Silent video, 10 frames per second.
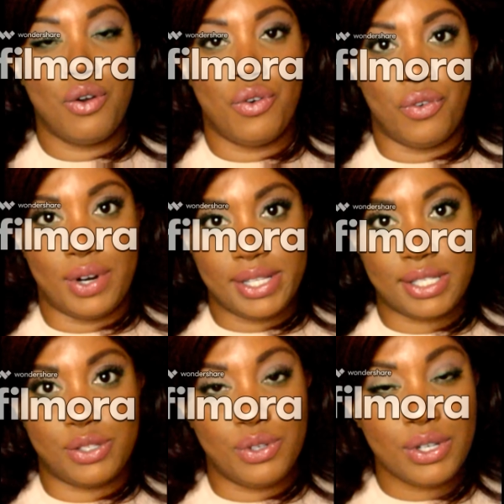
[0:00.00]
rent
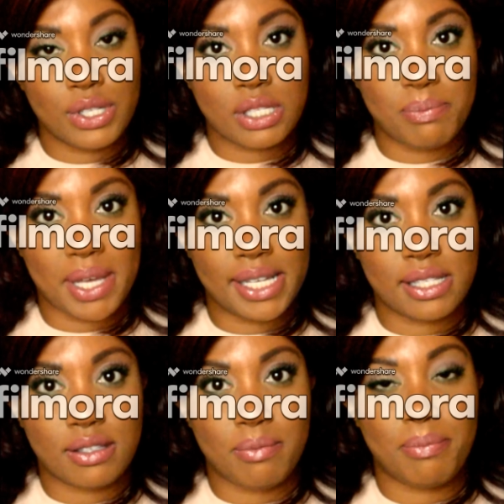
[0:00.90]
studio
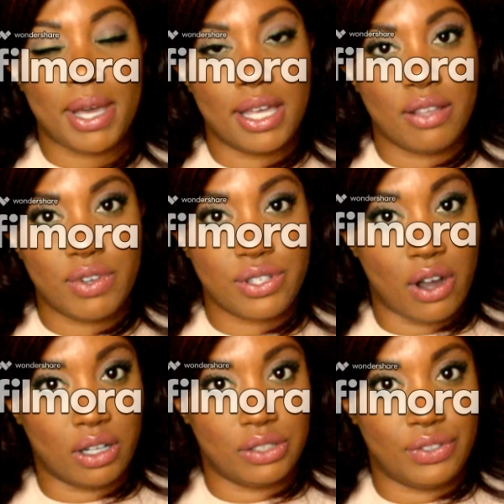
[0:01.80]
space, pay the
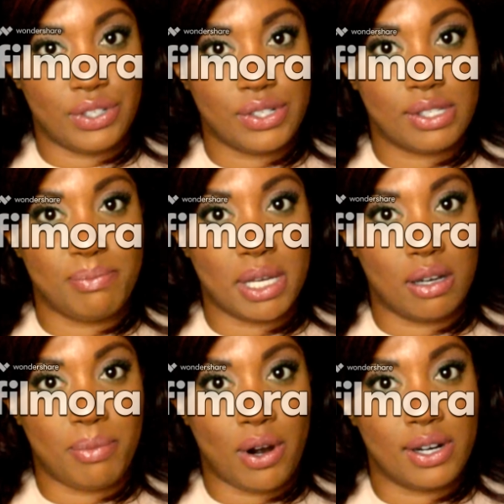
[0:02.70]
photographers,
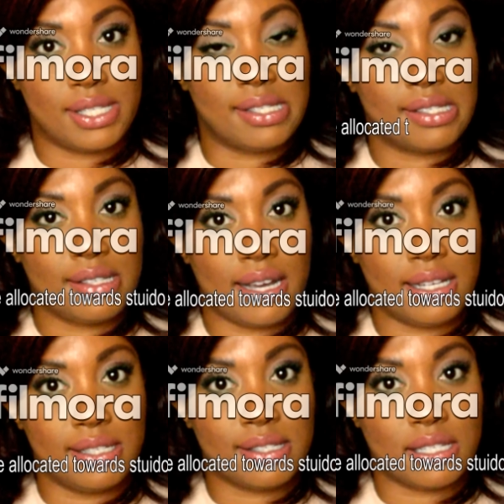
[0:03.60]
makeup artists, and
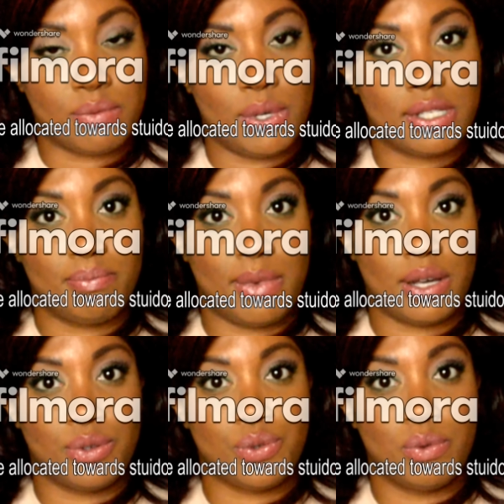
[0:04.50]
stylists, as well as
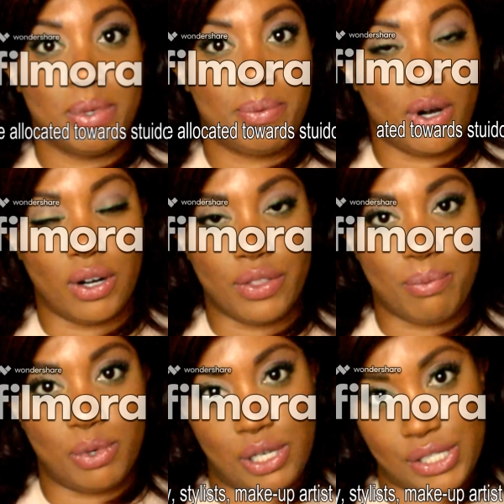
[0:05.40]
models who will be part of the
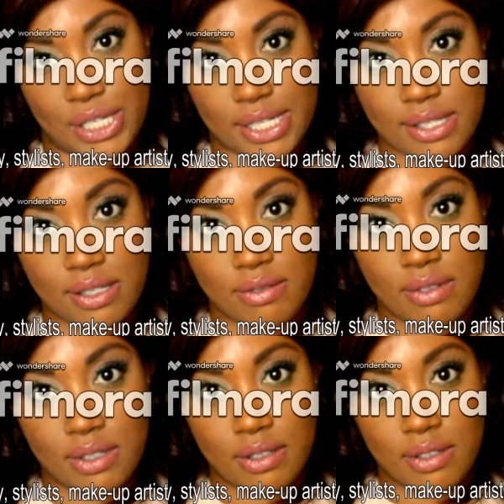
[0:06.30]
project.
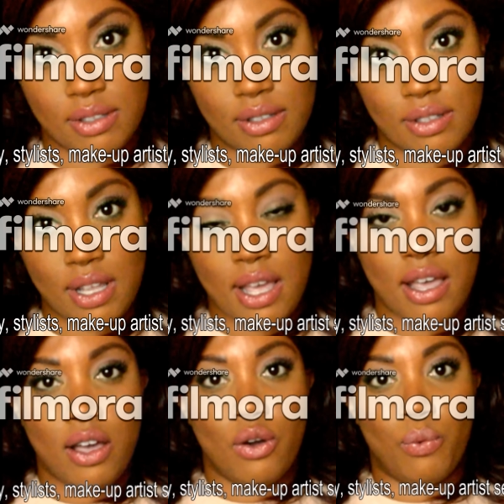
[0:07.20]

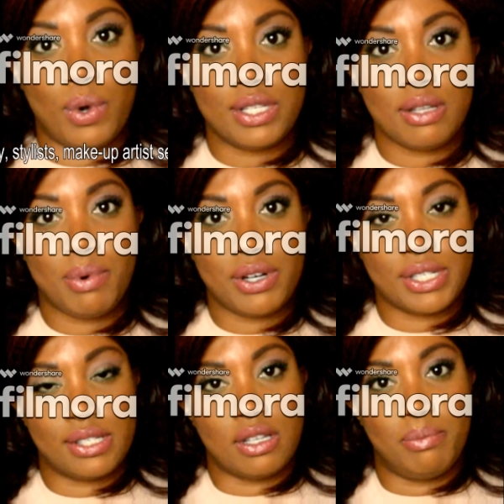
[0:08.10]
Once the
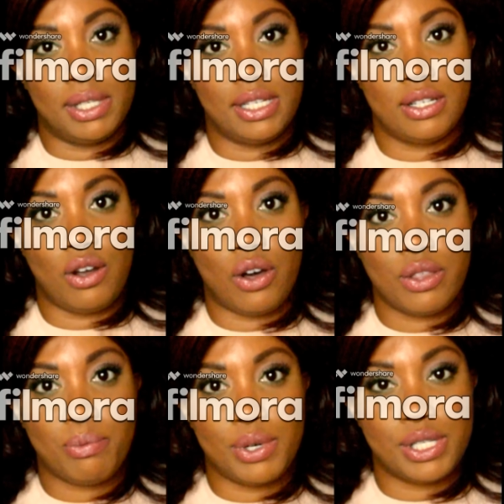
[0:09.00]
project is completed, all the
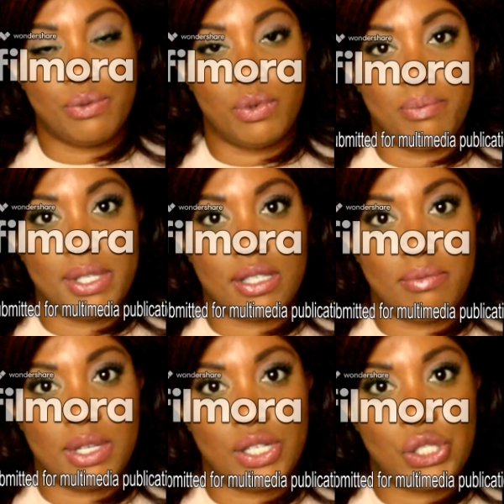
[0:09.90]
prints will be
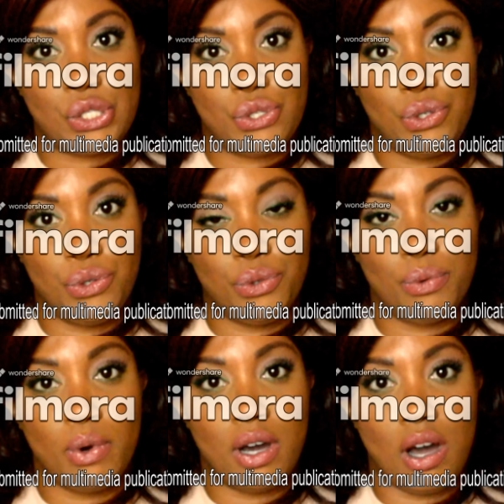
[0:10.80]
submitted
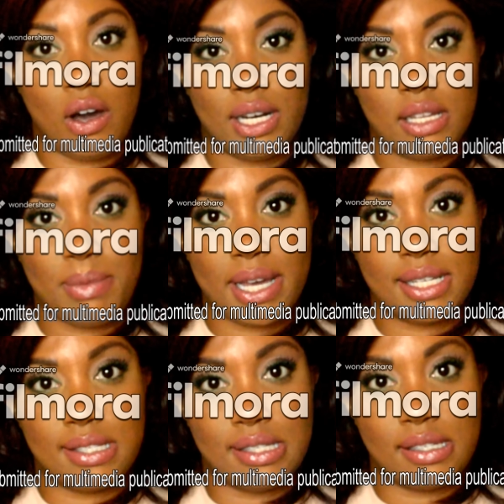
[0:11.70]
to online
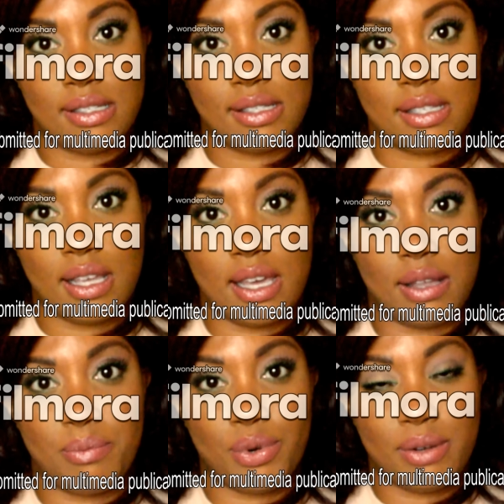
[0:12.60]
magazines
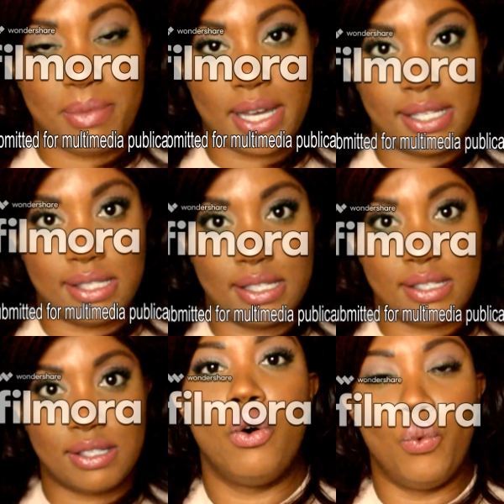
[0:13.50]
and print
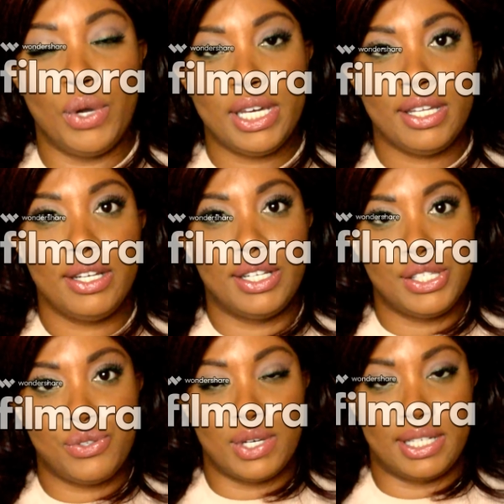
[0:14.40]
magazines. We
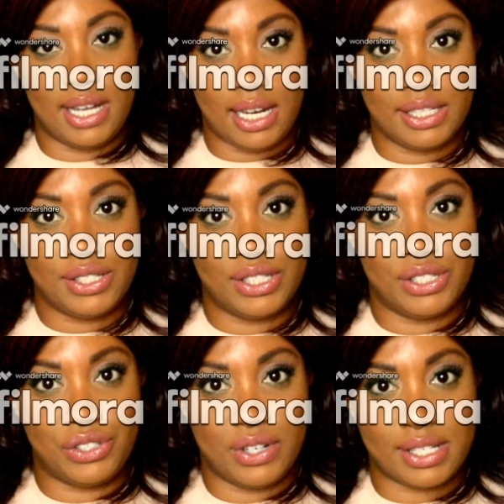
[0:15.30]
need to acknowledge and
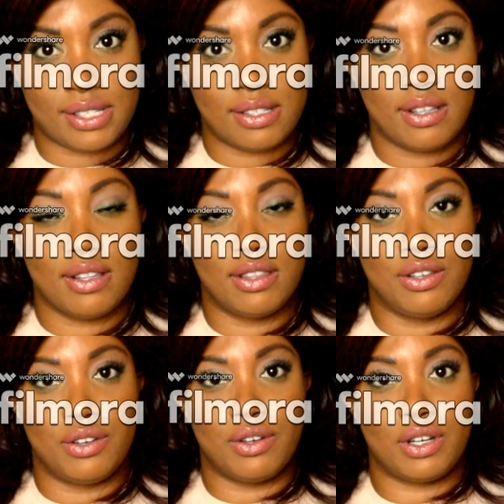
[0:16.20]
address
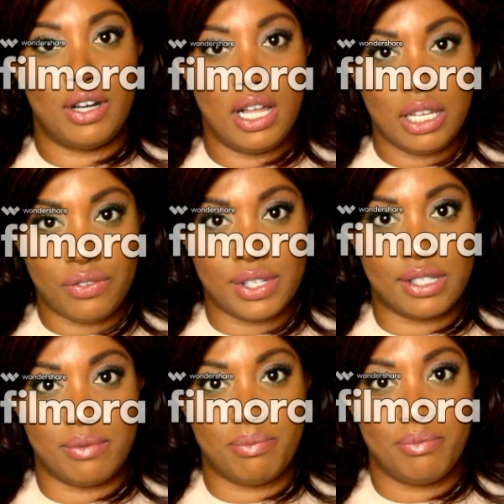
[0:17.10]
the
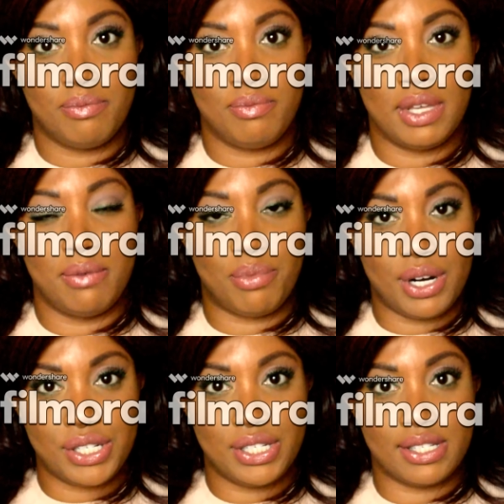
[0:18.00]
colorism and
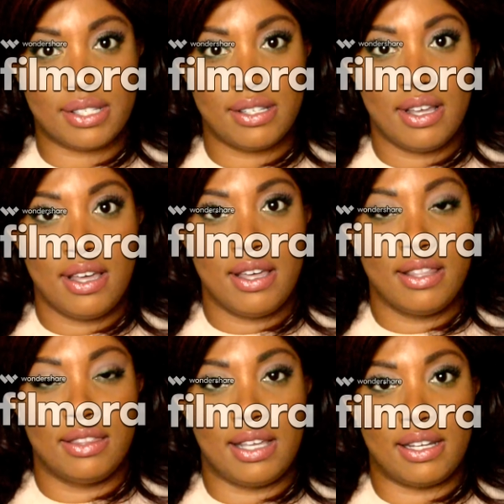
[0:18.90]
prejudice
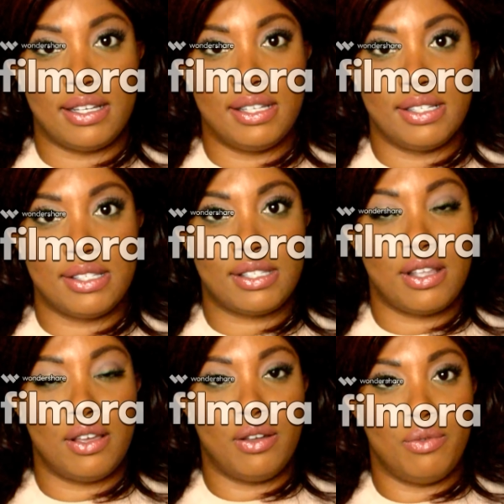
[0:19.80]
that is
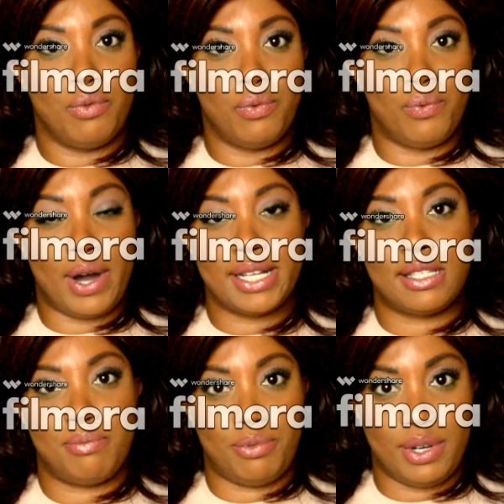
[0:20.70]

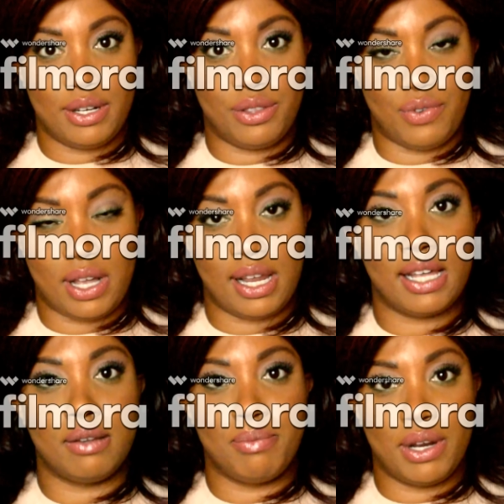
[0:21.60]
widespread throughout
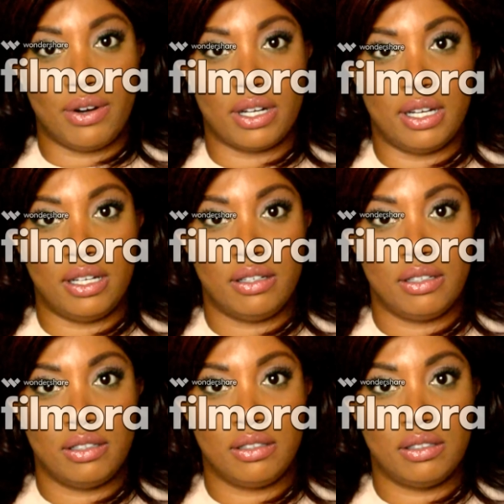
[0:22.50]
Latin America
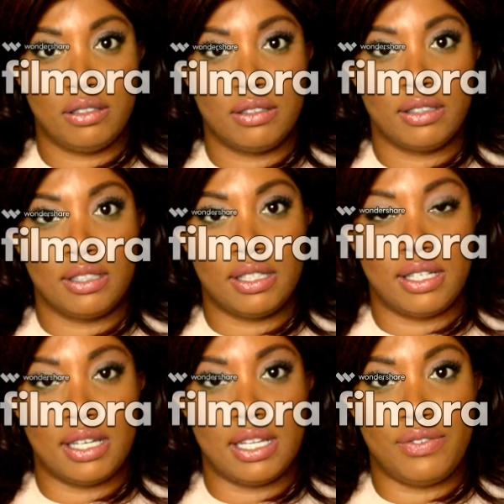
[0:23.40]

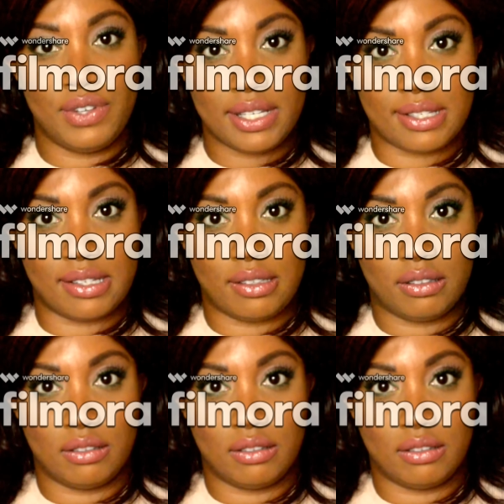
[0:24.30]
and fix it.